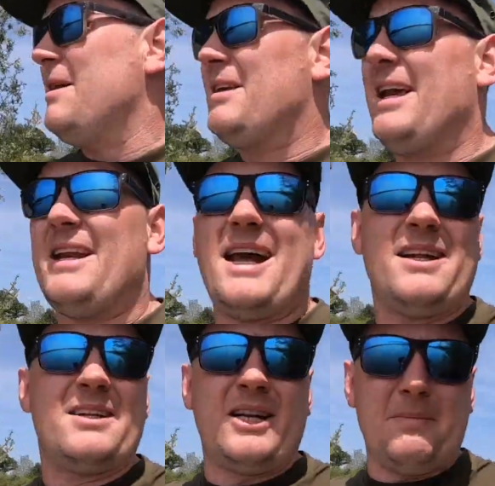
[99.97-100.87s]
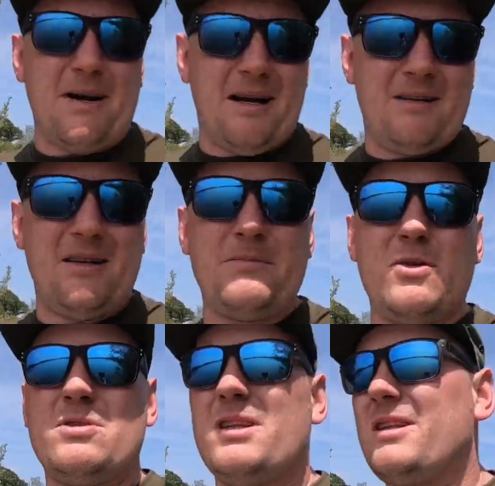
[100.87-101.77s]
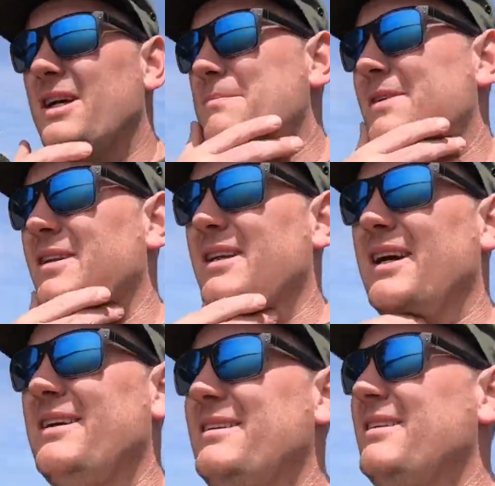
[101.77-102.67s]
getting out the deeper. I'm using the deeper today.